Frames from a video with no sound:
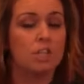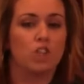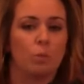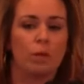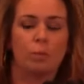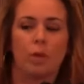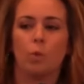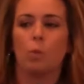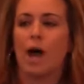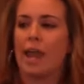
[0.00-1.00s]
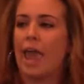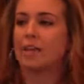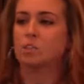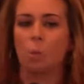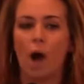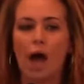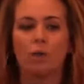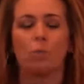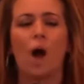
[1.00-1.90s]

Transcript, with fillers: So many people want to ask why?